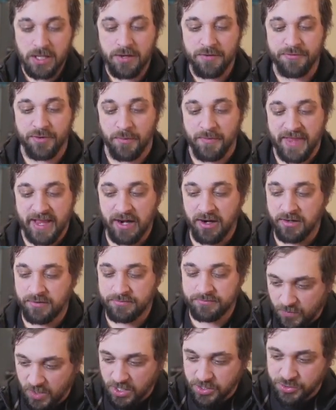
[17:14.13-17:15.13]
From there,
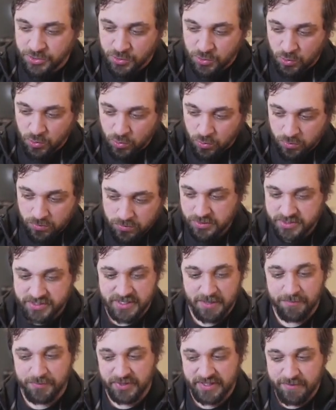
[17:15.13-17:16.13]
you
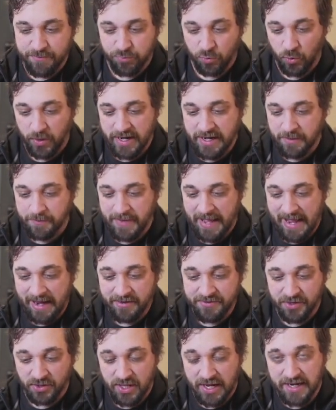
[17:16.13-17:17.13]
simply bring
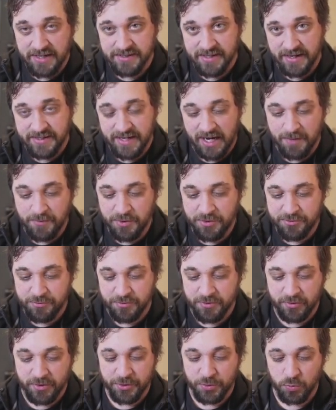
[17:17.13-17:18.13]
back the Lion's Eye Diamond
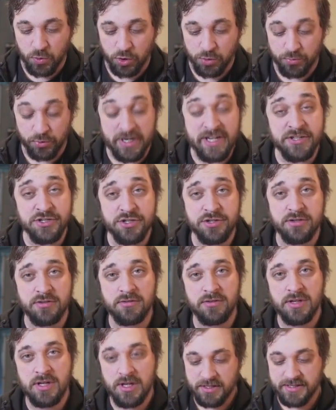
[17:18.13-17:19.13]
through their Underworld Breach,
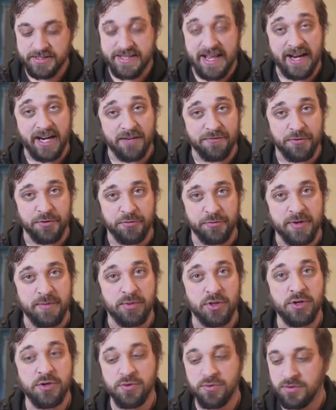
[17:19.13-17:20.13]
sack it for 3
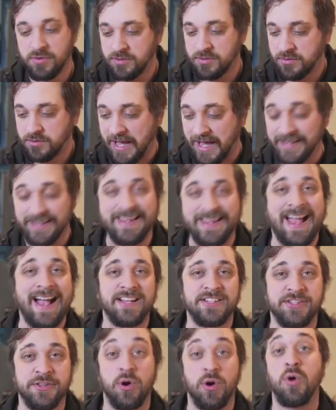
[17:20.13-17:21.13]
blue, and
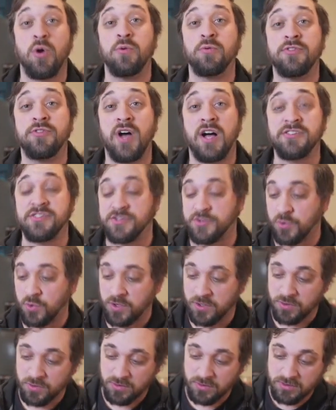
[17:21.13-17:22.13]
cast their own Thassa's
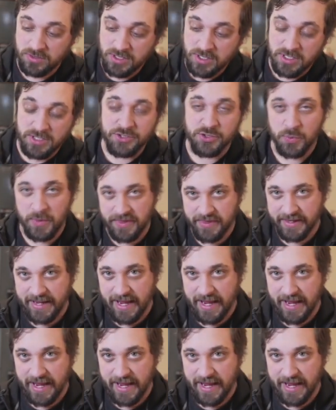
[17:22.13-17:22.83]
Oracle to win the